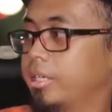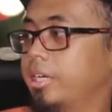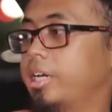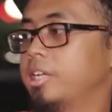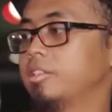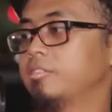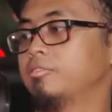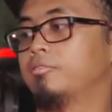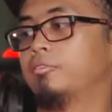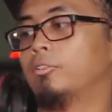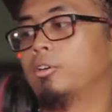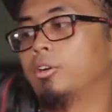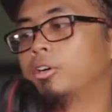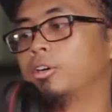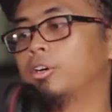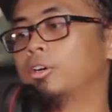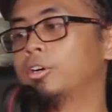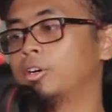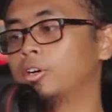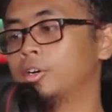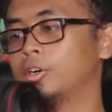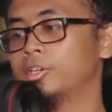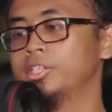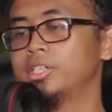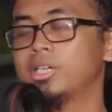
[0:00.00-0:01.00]
As
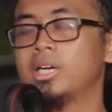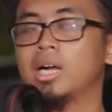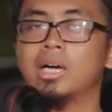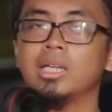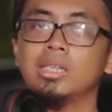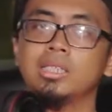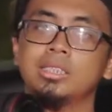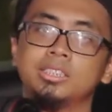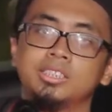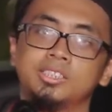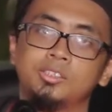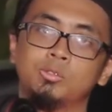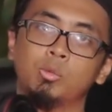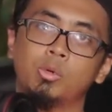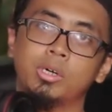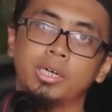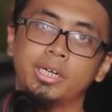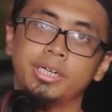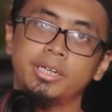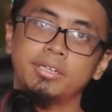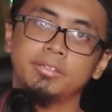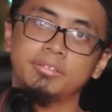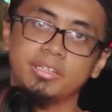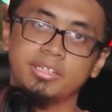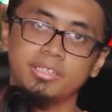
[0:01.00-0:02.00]
for the colors
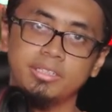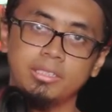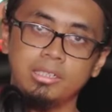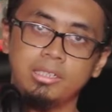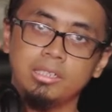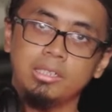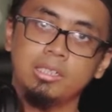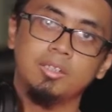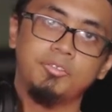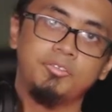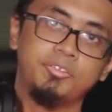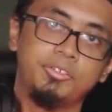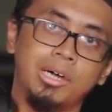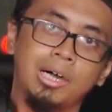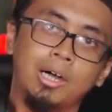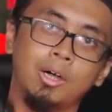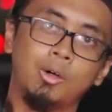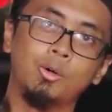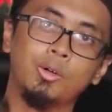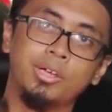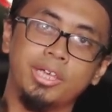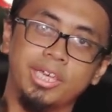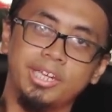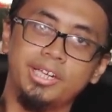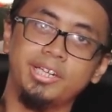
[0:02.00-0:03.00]
wise, I really love
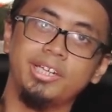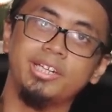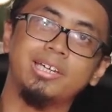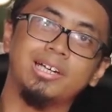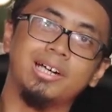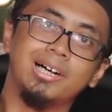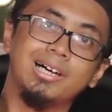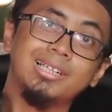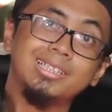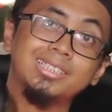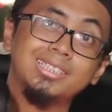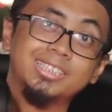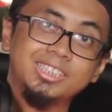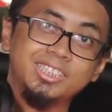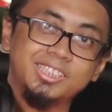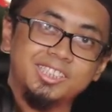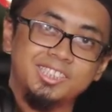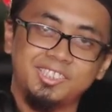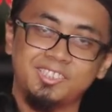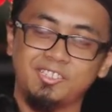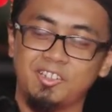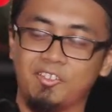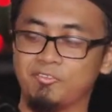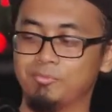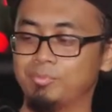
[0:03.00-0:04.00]
how Canon
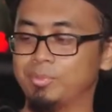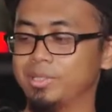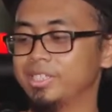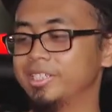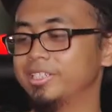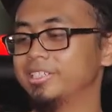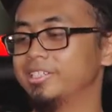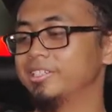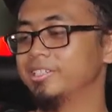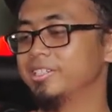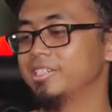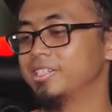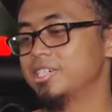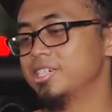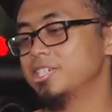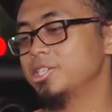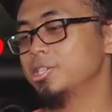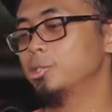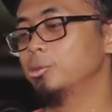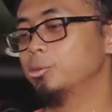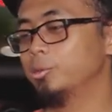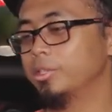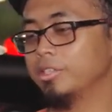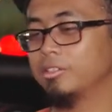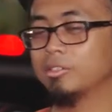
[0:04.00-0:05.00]
colors have been
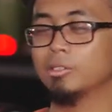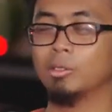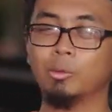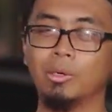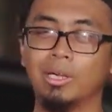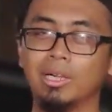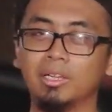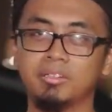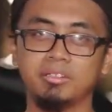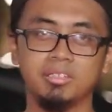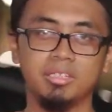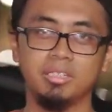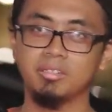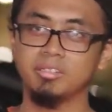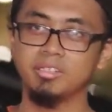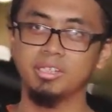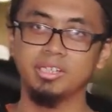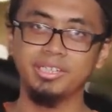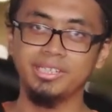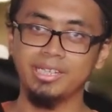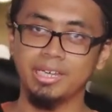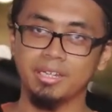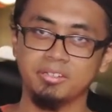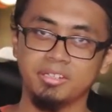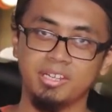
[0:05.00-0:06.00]
doing so well since the
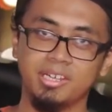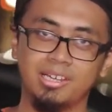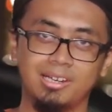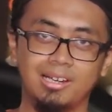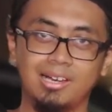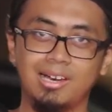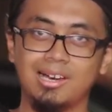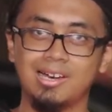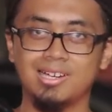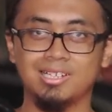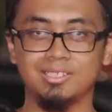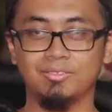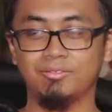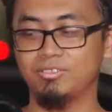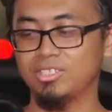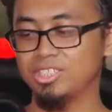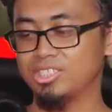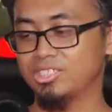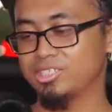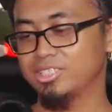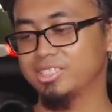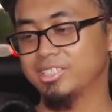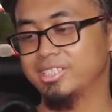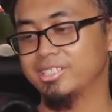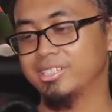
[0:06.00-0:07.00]
DSLR
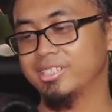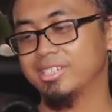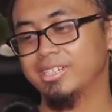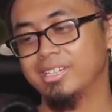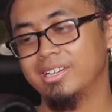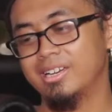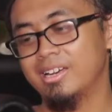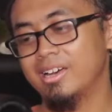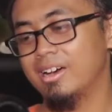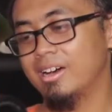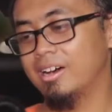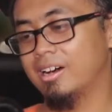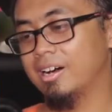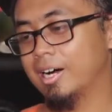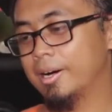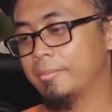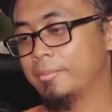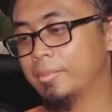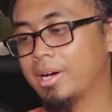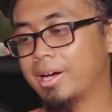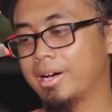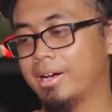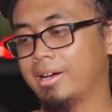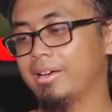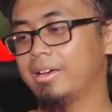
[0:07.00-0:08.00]
version.
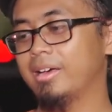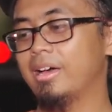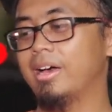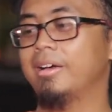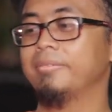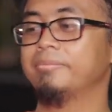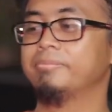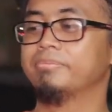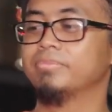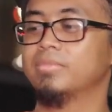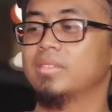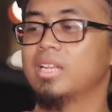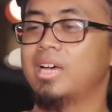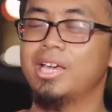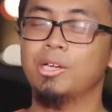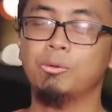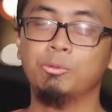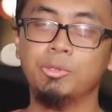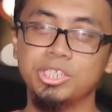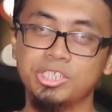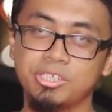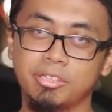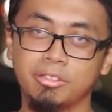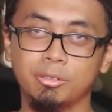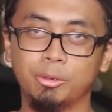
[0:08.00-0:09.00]
I
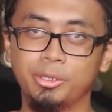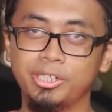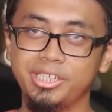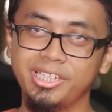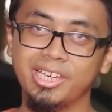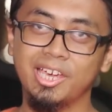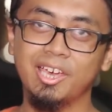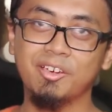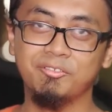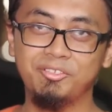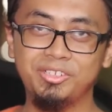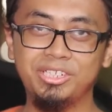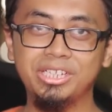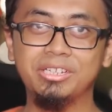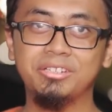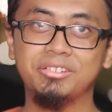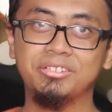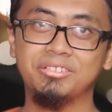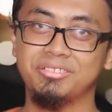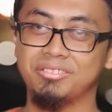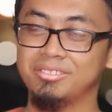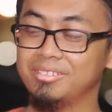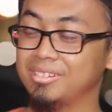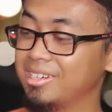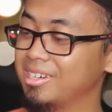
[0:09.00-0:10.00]
wish Sony have
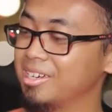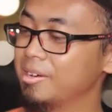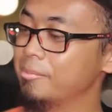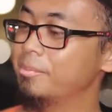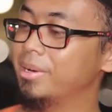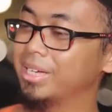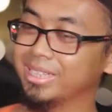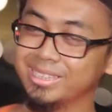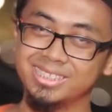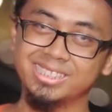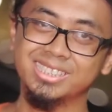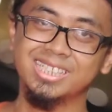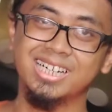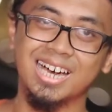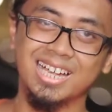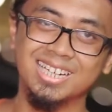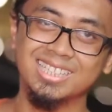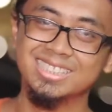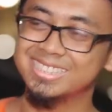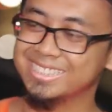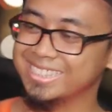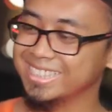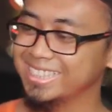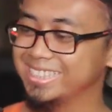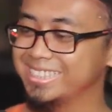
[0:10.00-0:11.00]
this better
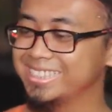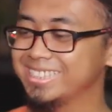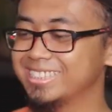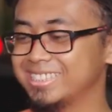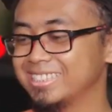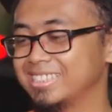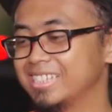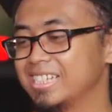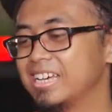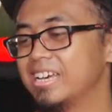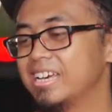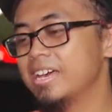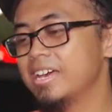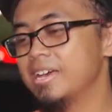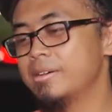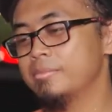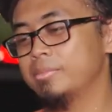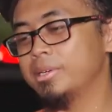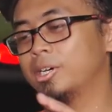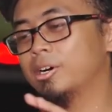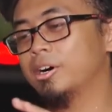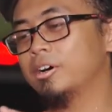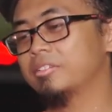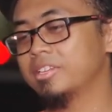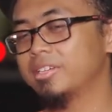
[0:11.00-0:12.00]
color science,
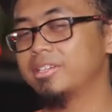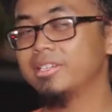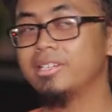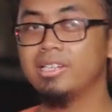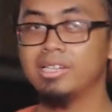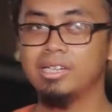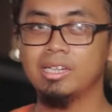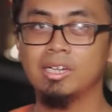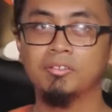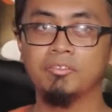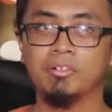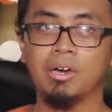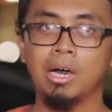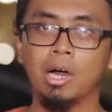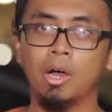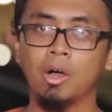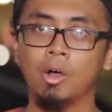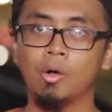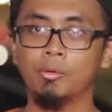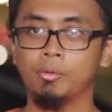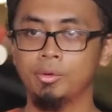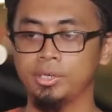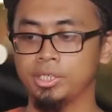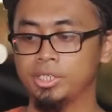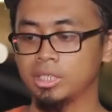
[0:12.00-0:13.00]
because I really love
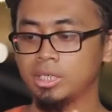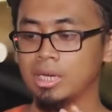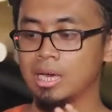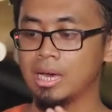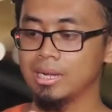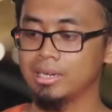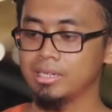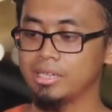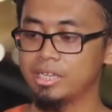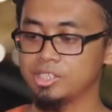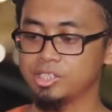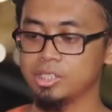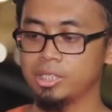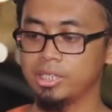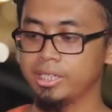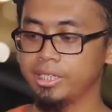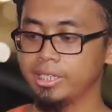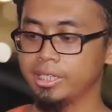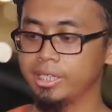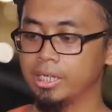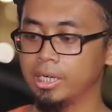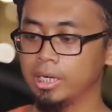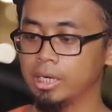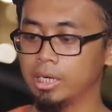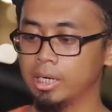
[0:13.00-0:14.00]
how the color
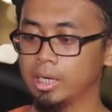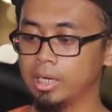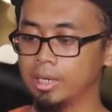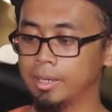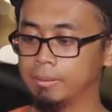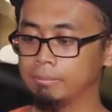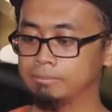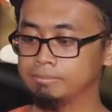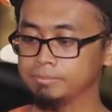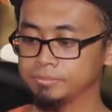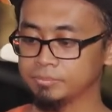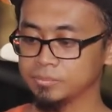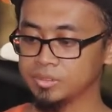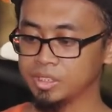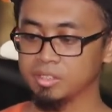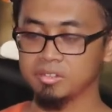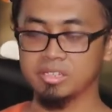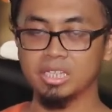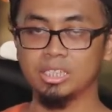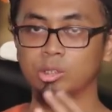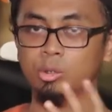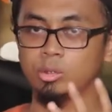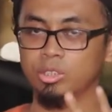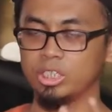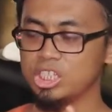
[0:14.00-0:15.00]
actually, the
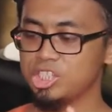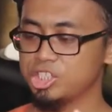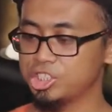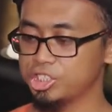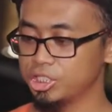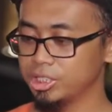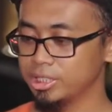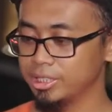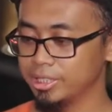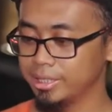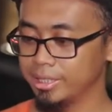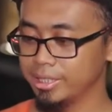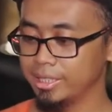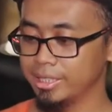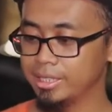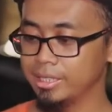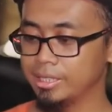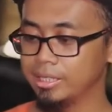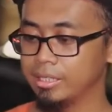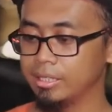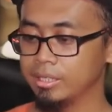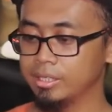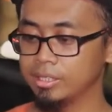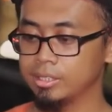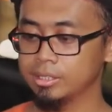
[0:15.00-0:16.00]

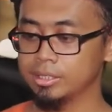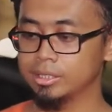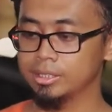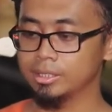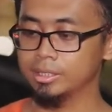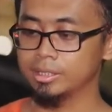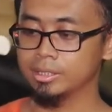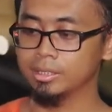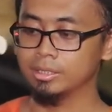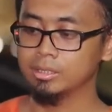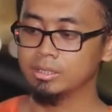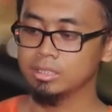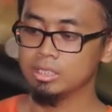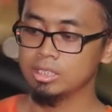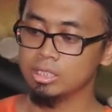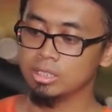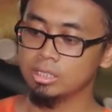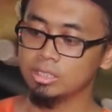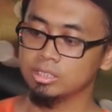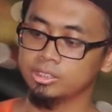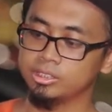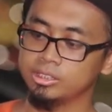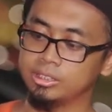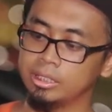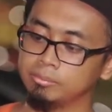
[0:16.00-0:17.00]
saturation, the
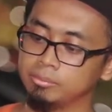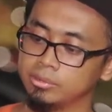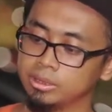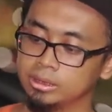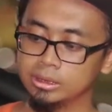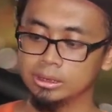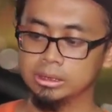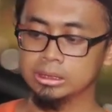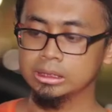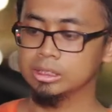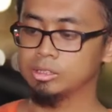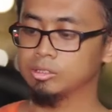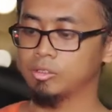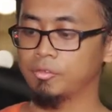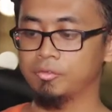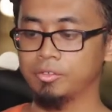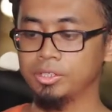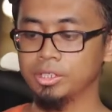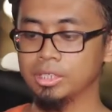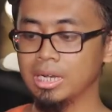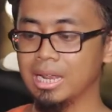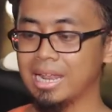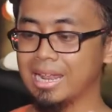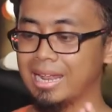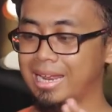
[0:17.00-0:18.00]
sharpness of
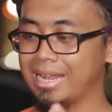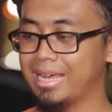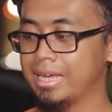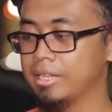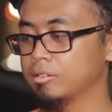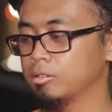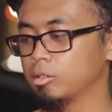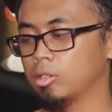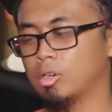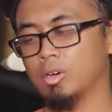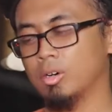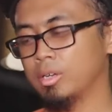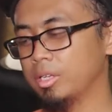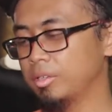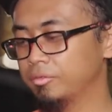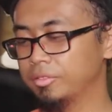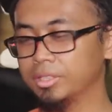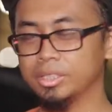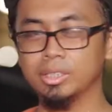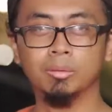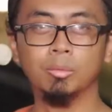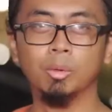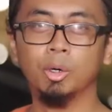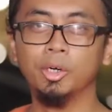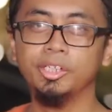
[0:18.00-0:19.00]
the lens or
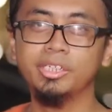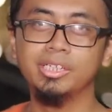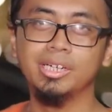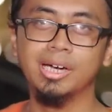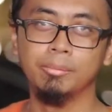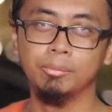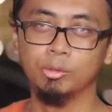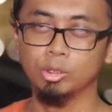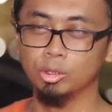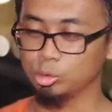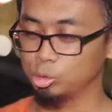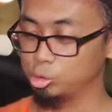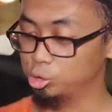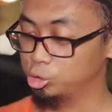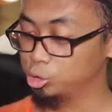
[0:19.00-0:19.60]
even the body, I'm not too